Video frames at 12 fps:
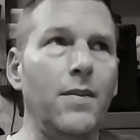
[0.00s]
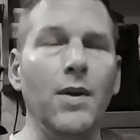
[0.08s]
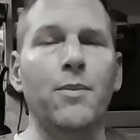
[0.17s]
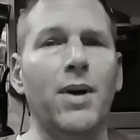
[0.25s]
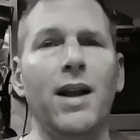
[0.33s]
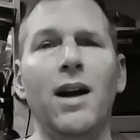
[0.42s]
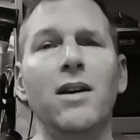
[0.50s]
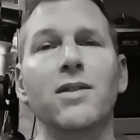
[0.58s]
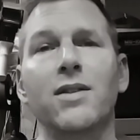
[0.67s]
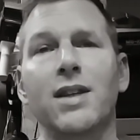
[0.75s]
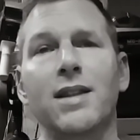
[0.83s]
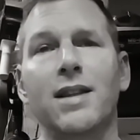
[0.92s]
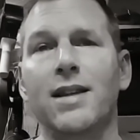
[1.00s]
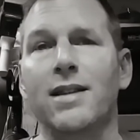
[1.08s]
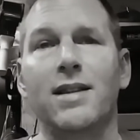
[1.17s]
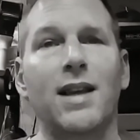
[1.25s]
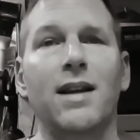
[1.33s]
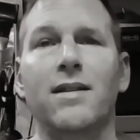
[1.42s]
but I also get the
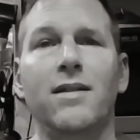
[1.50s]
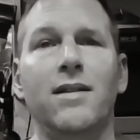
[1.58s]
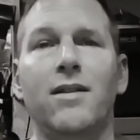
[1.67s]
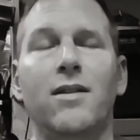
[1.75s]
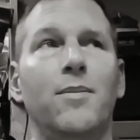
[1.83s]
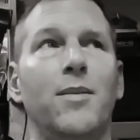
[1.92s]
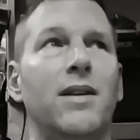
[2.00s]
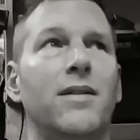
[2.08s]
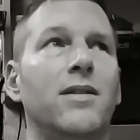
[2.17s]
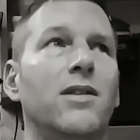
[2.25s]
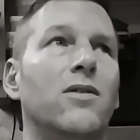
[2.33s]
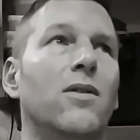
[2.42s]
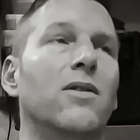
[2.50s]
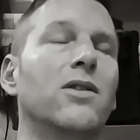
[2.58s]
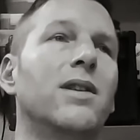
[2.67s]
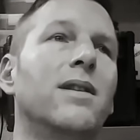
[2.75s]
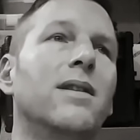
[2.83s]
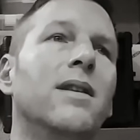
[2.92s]
exact, amount of
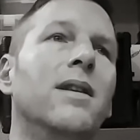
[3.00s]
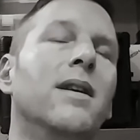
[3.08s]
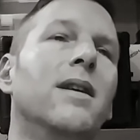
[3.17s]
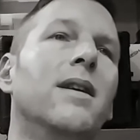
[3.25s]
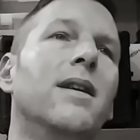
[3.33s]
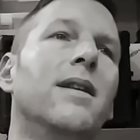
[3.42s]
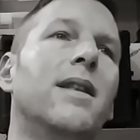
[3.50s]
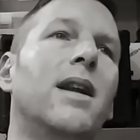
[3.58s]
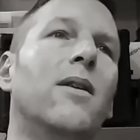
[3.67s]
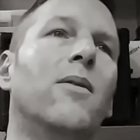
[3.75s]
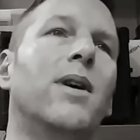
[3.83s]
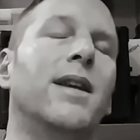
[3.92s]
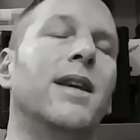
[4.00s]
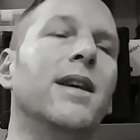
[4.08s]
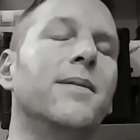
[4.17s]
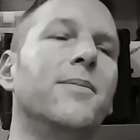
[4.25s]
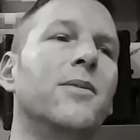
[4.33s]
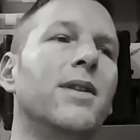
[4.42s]
distortion that I want to
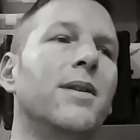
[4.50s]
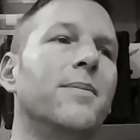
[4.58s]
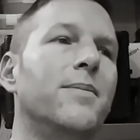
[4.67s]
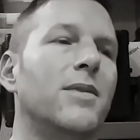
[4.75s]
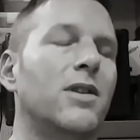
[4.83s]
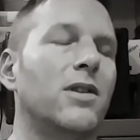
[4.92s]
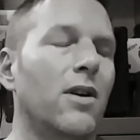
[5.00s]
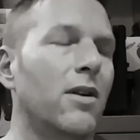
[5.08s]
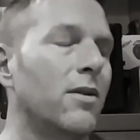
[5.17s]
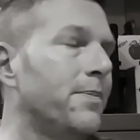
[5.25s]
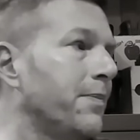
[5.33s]
get with them. So